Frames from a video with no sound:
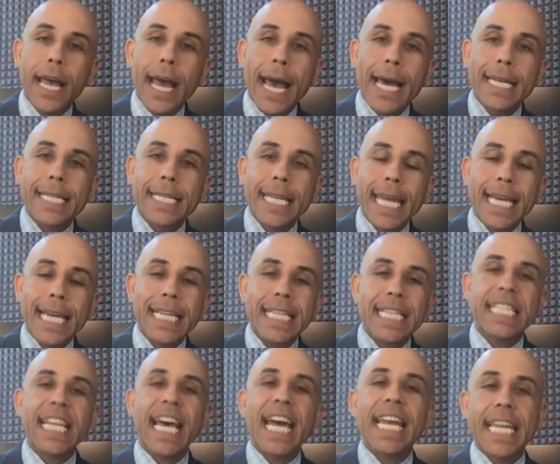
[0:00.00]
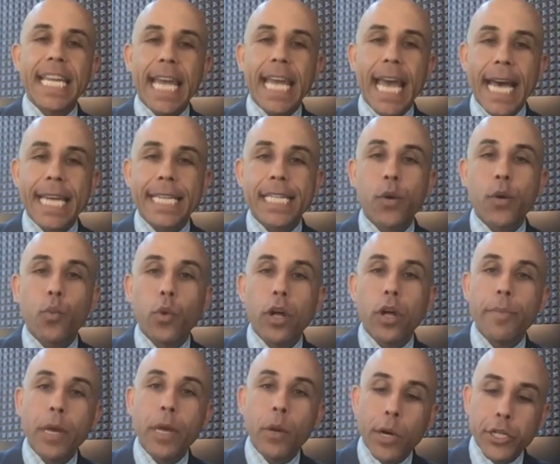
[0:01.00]
as exciting as it
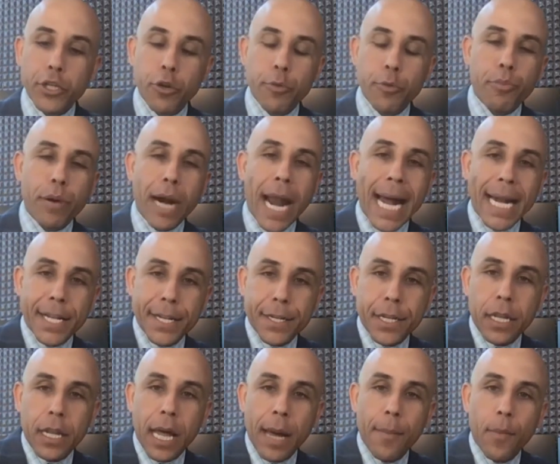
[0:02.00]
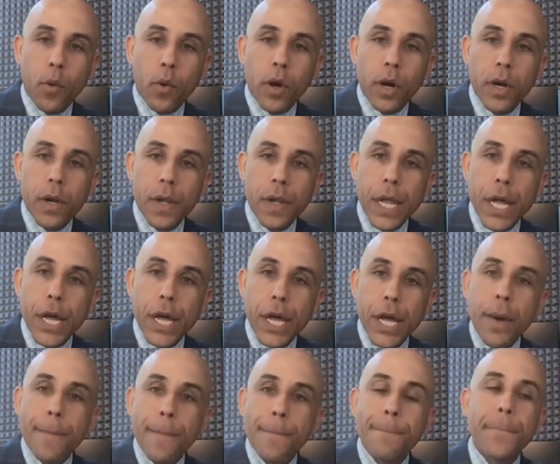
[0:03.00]
will be once you practice a lot more.
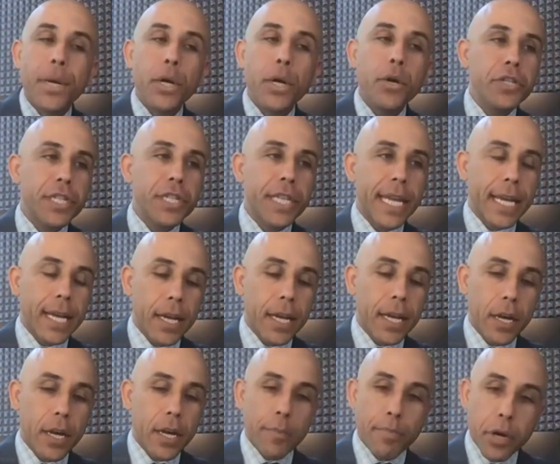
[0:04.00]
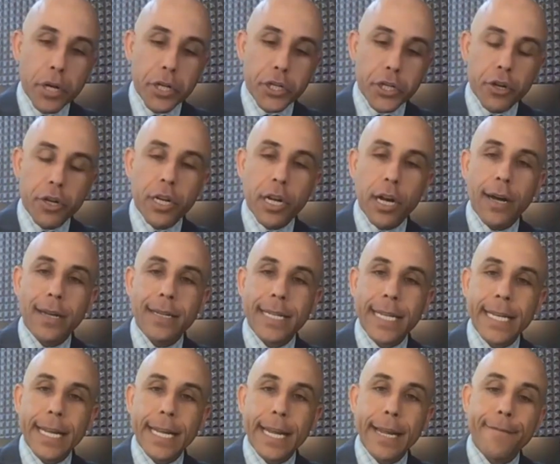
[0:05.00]
Boosting puts your
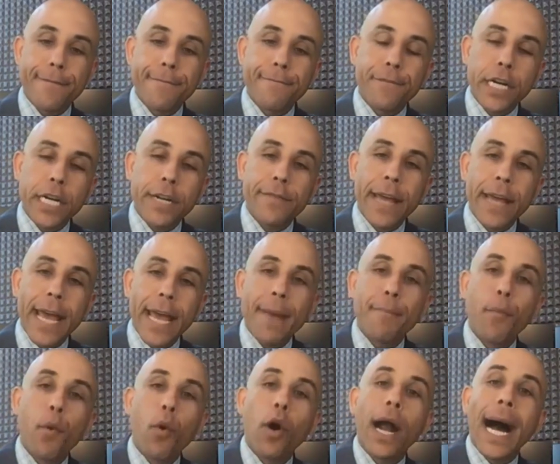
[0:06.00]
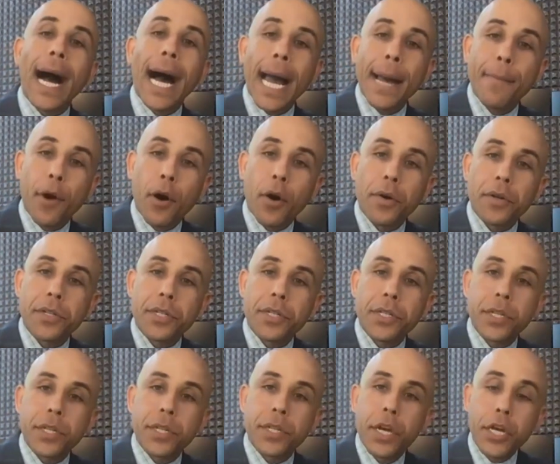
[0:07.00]
content in front of more eyeballs.
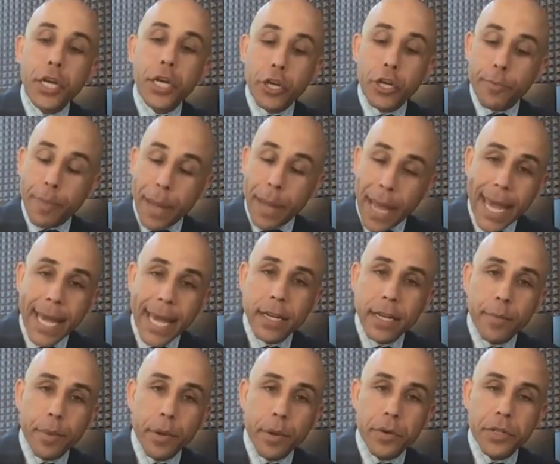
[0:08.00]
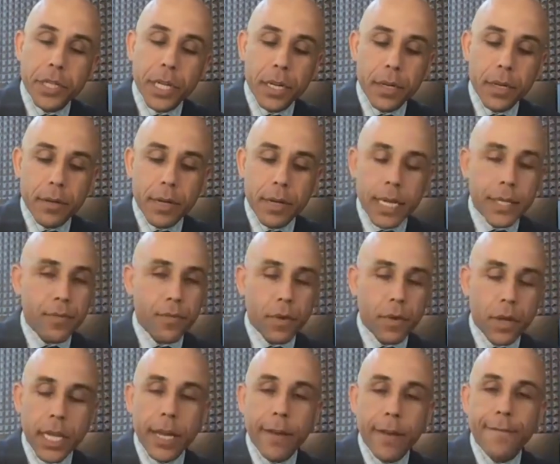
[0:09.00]
You're paying to boost it, it's
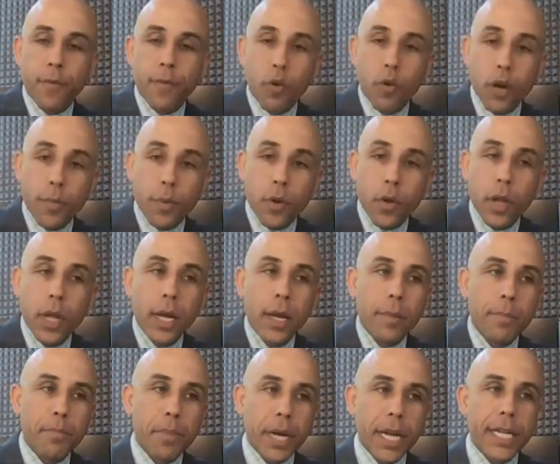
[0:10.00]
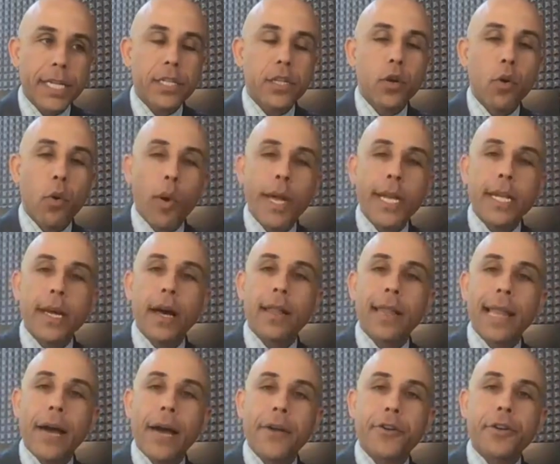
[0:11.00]
really affordable, but it's going to
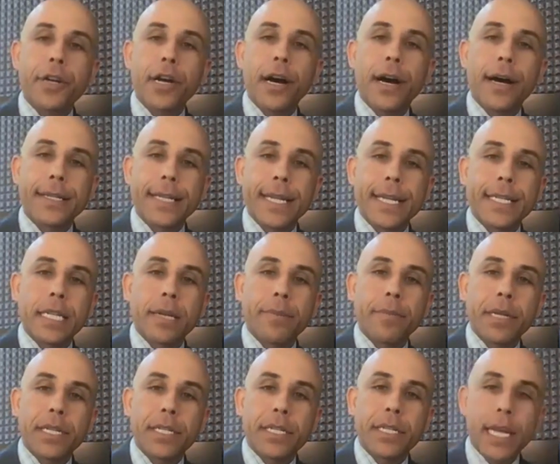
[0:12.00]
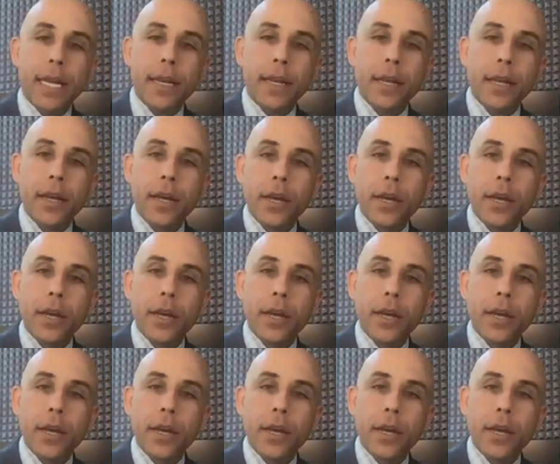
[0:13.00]
allow your content to be seen.